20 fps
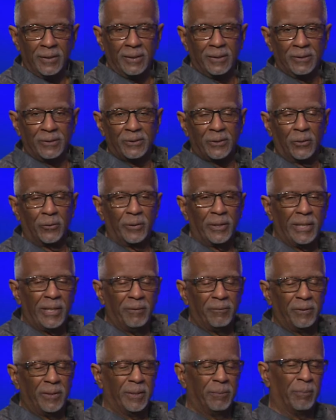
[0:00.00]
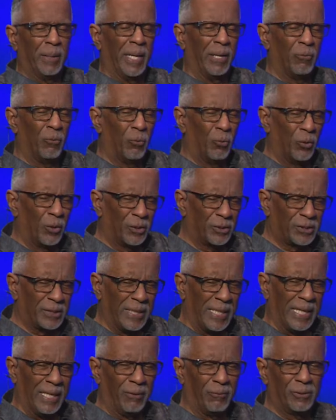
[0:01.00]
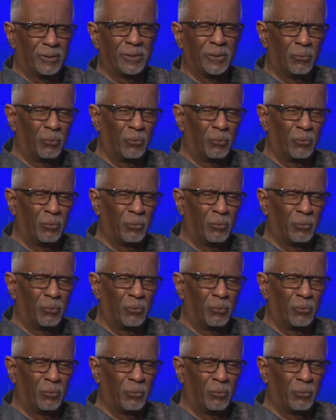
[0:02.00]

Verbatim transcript: And so even in my worst hours, the